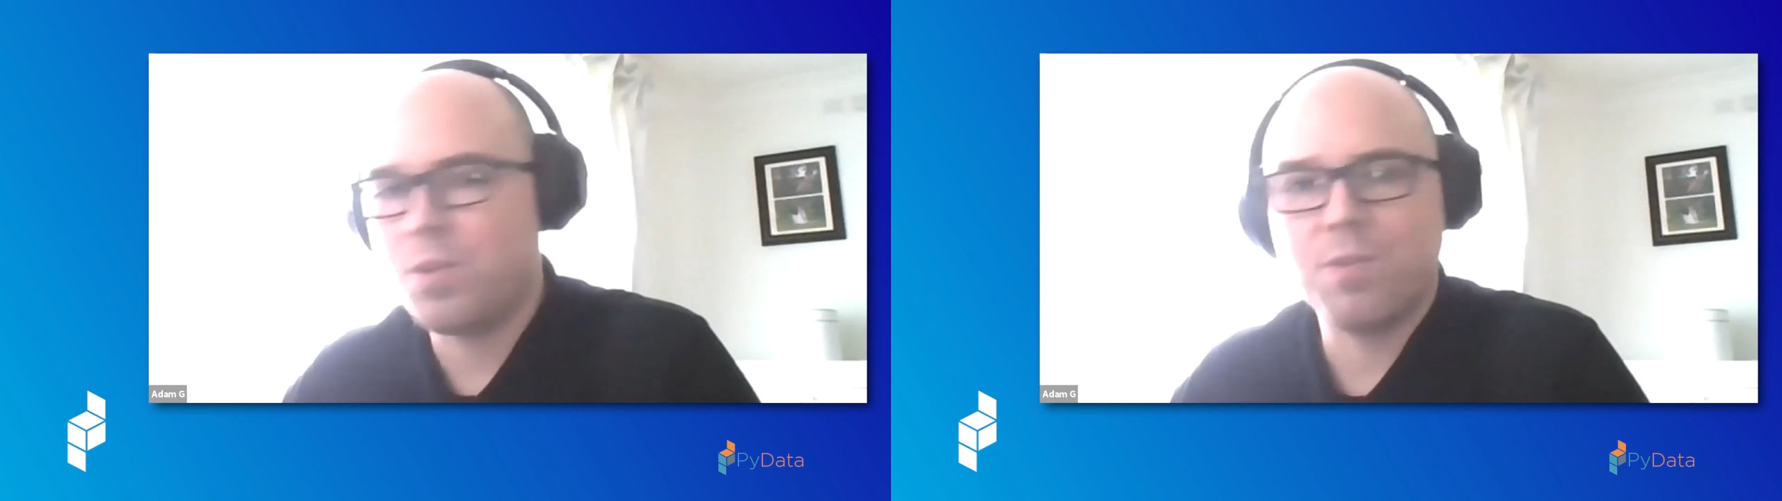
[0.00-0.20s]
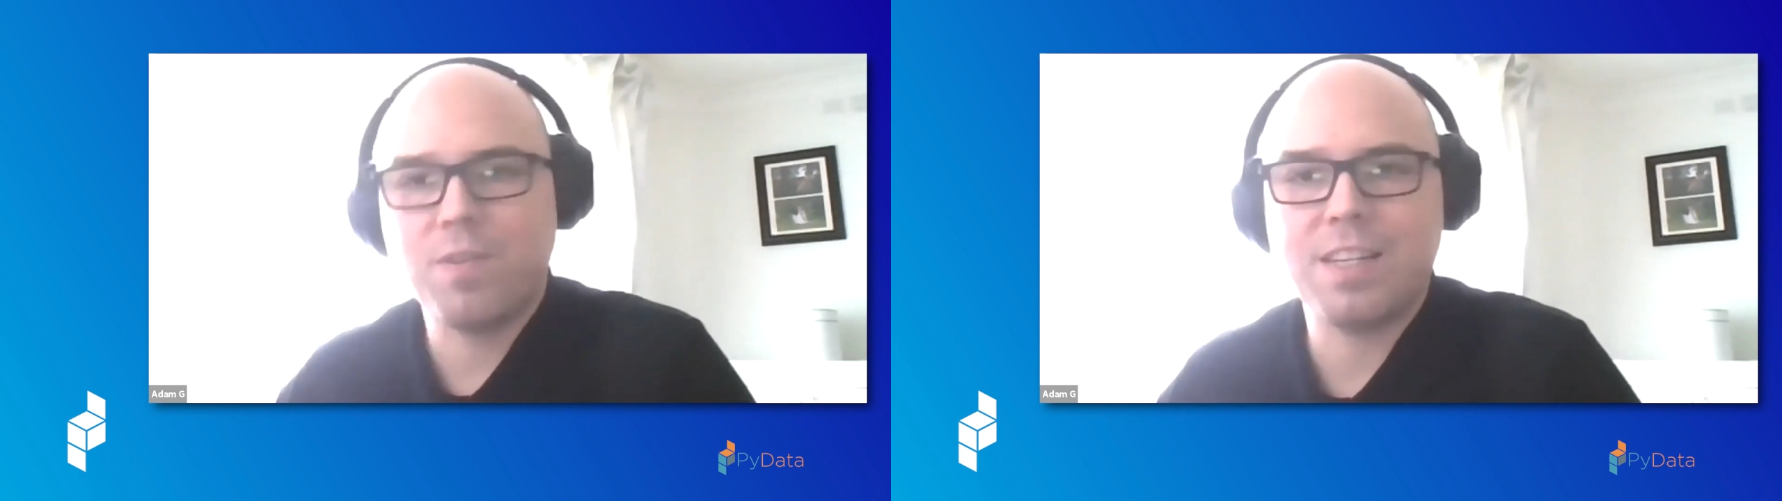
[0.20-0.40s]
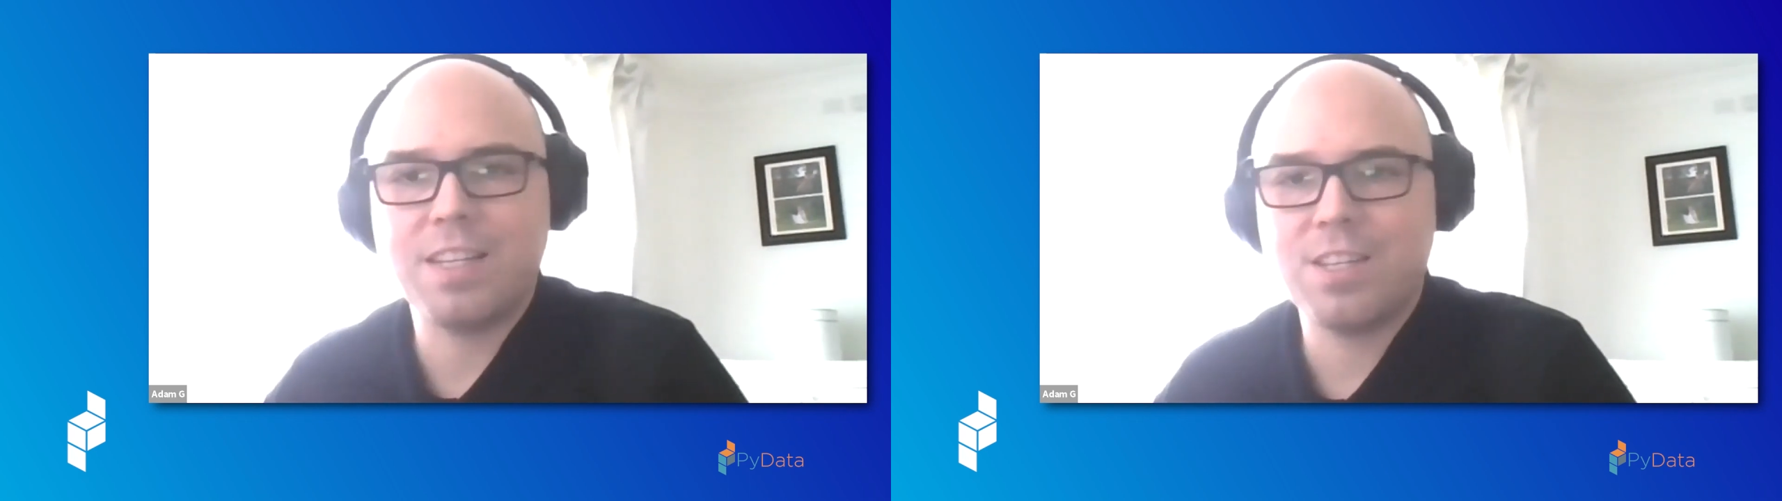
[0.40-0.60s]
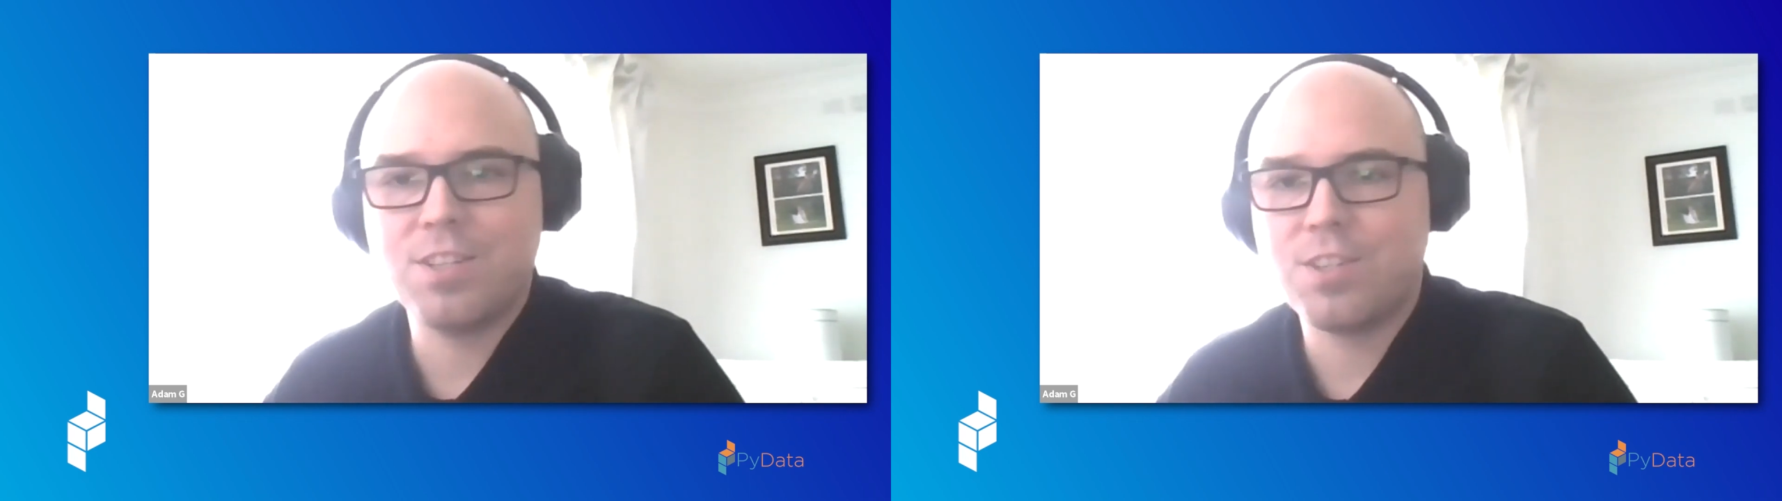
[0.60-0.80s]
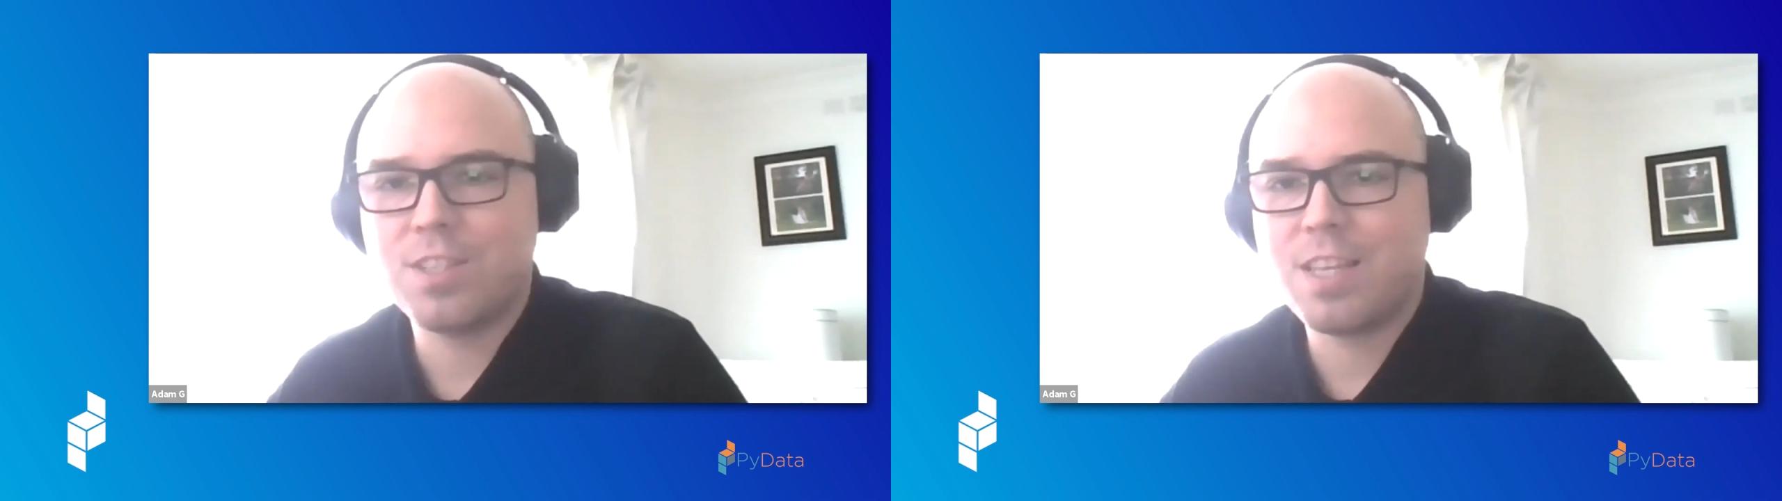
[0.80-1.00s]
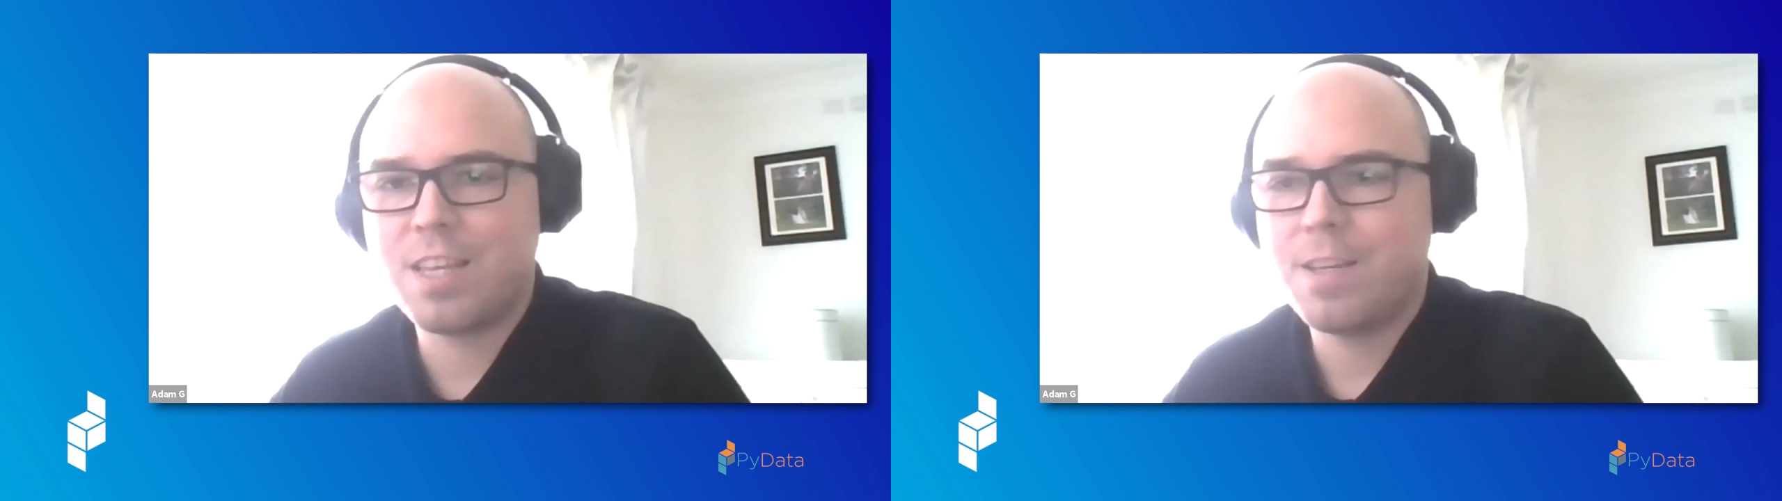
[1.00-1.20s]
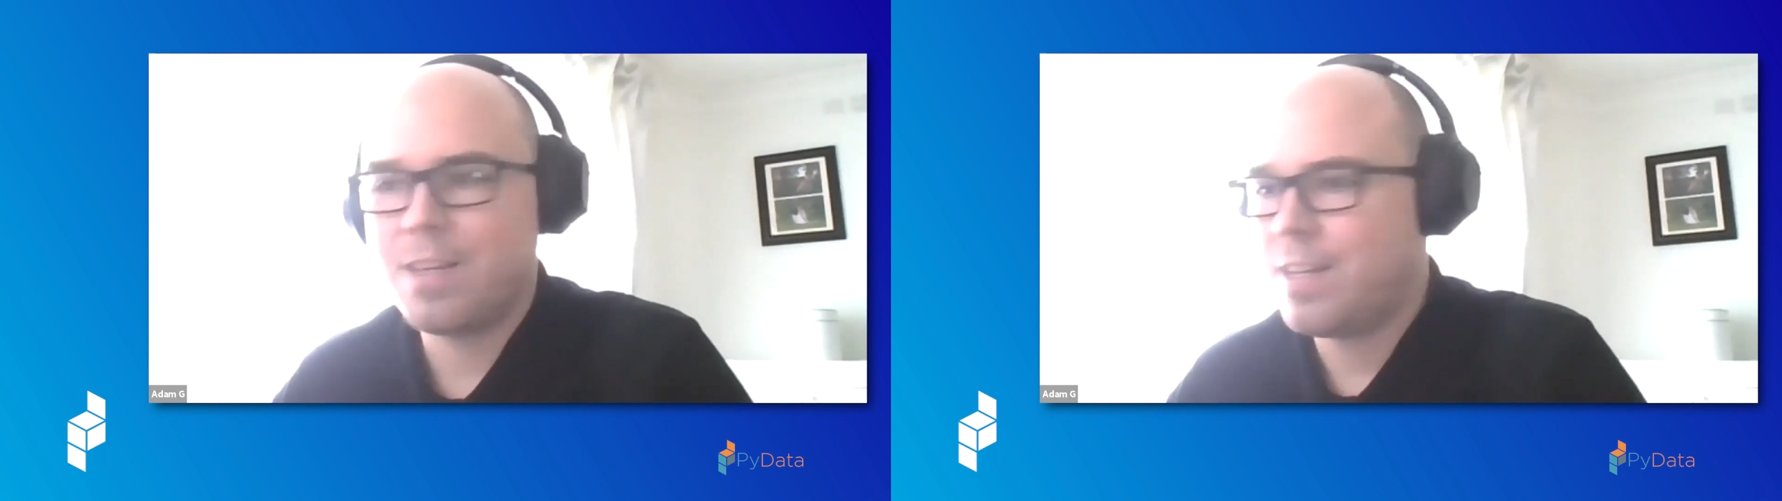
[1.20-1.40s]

you'll find it interesting.